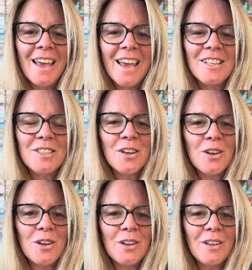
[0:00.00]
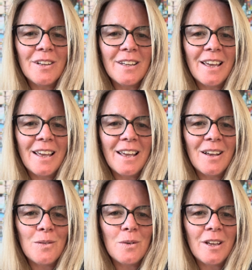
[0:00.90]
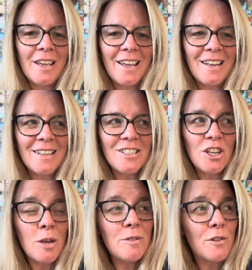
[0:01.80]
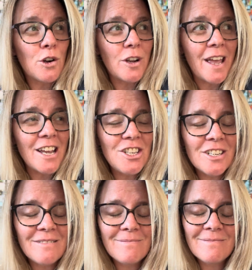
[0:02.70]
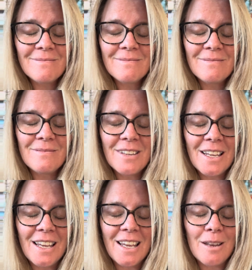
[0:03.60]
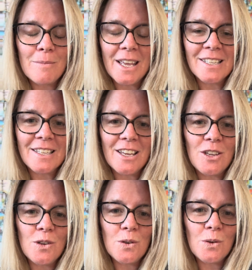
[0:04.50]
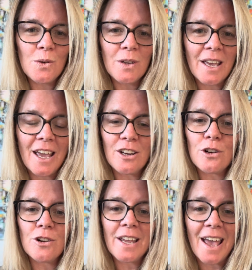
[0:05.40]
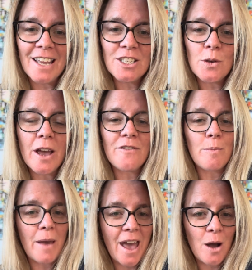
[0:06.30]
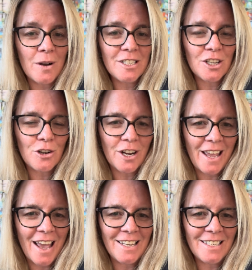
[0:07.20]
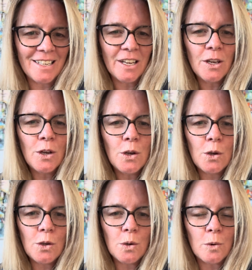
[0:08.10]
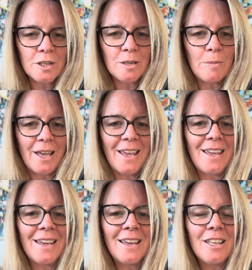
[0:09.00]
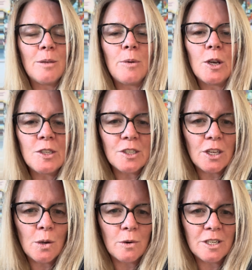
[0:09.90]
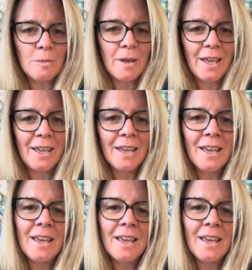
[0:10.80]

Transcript: And so in terms of creation, it means that you can create, you have the power to create who you want to be, the person that you want to be,